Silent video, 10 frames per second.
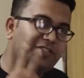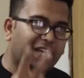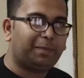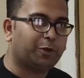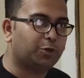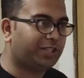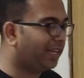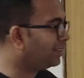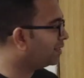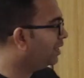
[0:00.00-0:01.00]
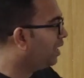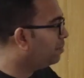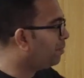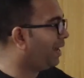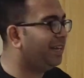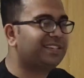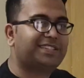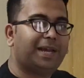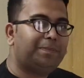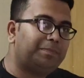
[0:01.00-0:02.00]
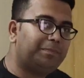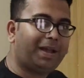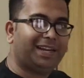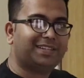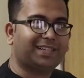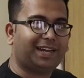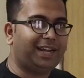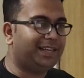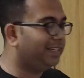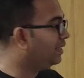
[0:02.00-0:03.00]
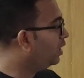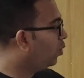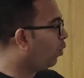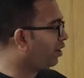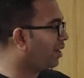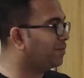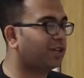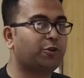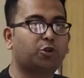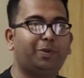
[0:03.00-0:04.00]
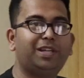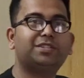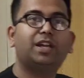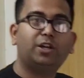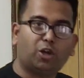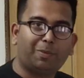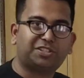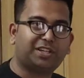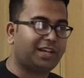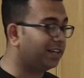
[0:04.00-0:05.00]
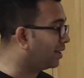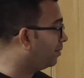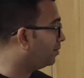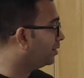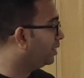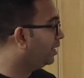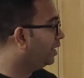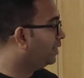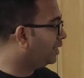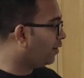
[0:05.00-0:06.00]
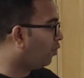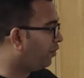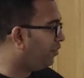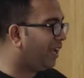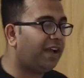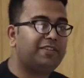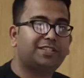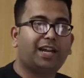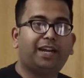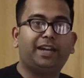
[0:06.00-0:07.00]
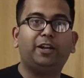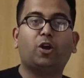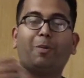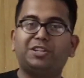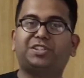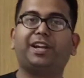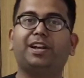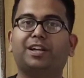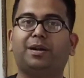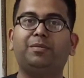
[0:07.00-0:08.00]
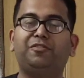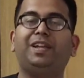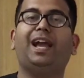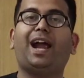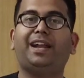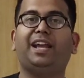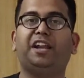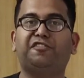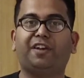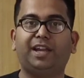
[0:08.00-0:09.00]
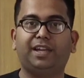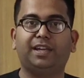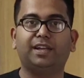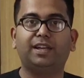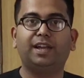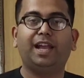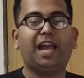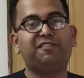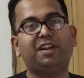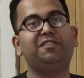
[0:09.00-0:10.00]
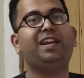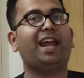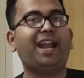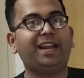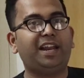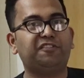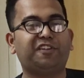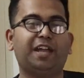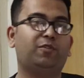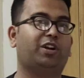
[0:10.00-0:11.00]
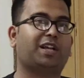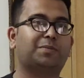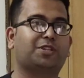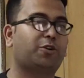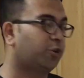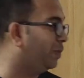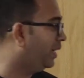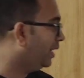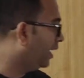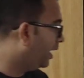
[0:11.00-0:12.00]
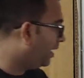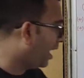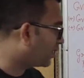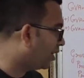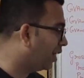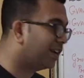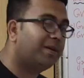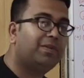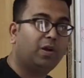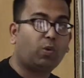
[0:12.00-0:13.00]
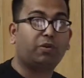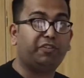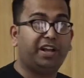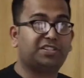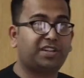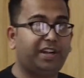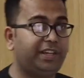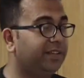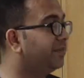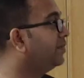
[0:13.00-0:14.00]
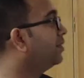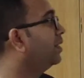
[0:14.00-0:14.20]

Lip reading: Same 2 things, minus debt minus NIT. What comes out to be domestic income. Then what we have is that in domestic income we add NFIA, and when we add NFIA, what comes out to be national income, what we are studying.